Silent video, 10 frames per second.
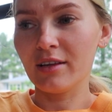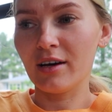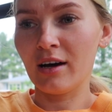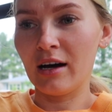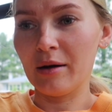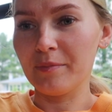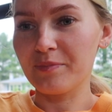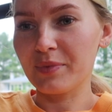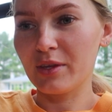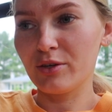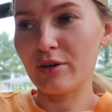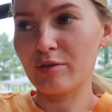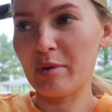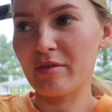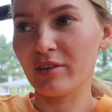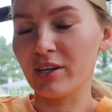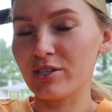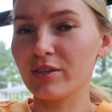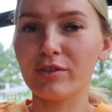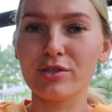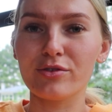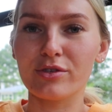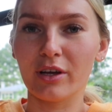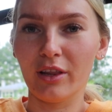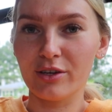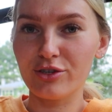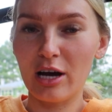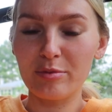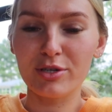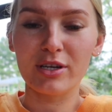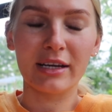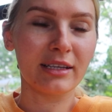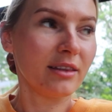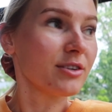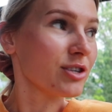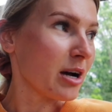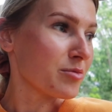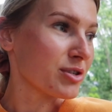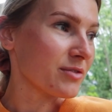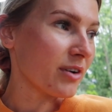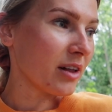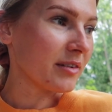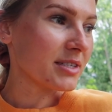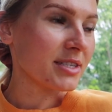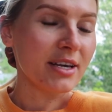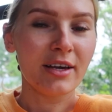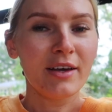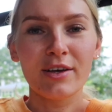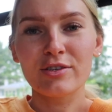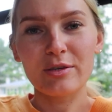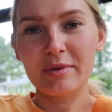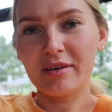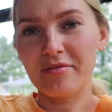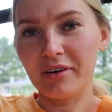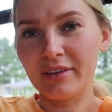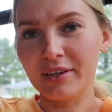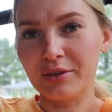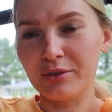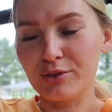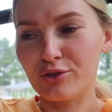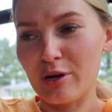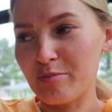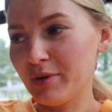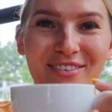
You do have to pay for lunch if you choose lunch option. I did lunch options for all of us, so it'll be a fun little trip.